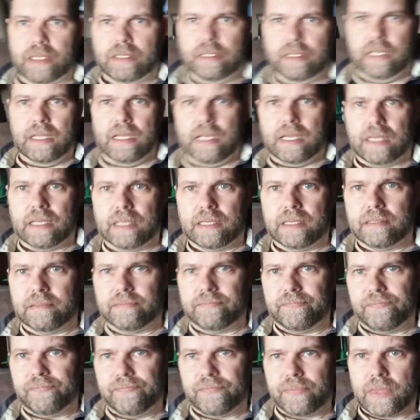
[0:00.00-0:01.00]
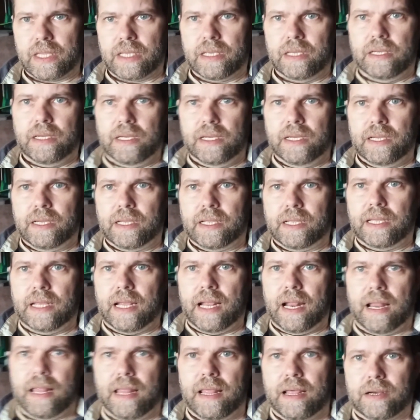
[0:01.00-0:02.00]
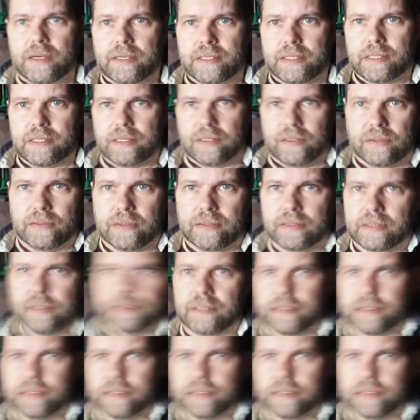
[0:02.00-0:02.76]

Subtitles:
Get out of there so